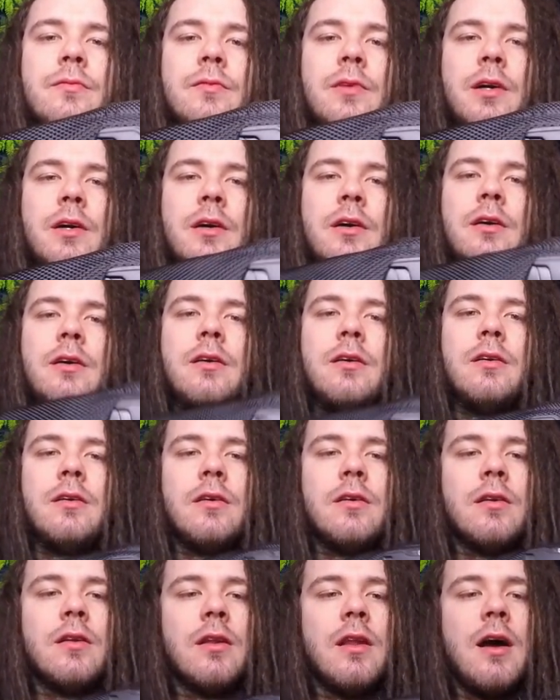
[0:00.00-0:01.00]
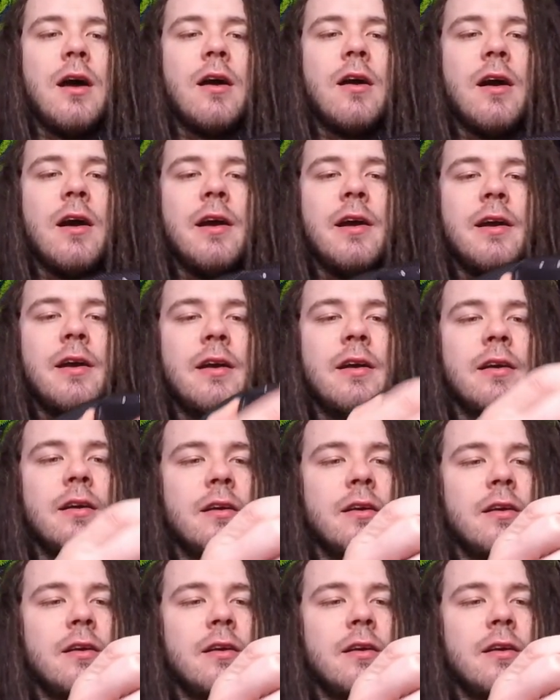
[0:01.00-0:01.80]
uh, lock right here.